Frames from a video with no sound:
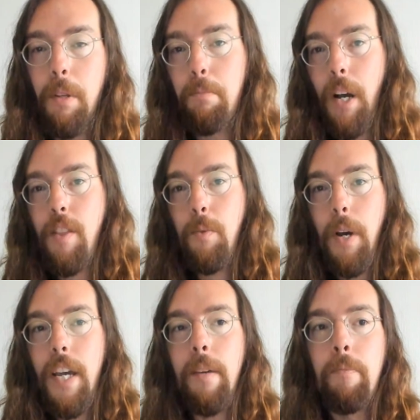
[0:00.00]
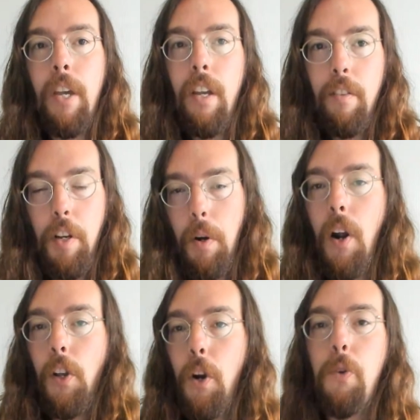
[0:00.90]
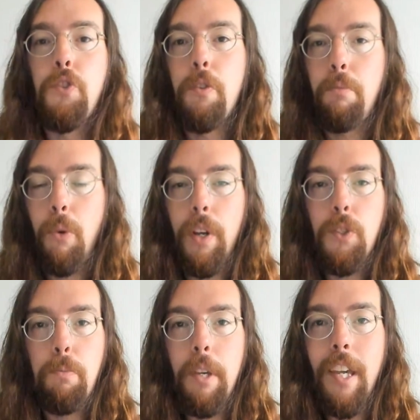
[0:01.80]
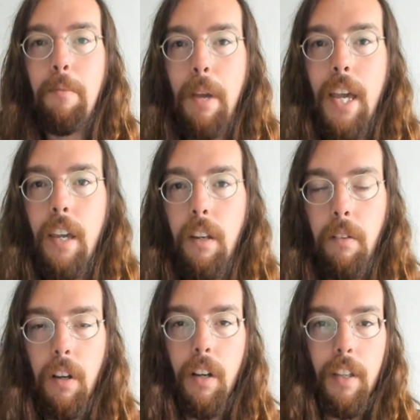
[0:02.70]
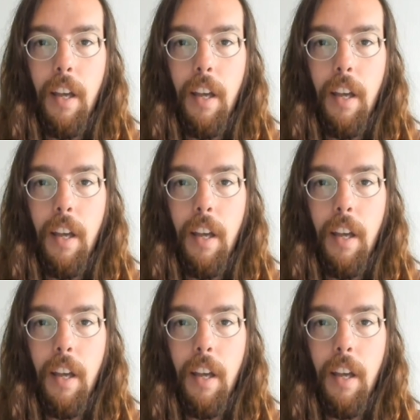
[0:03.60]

And by the way, there are cogent points being made, uh,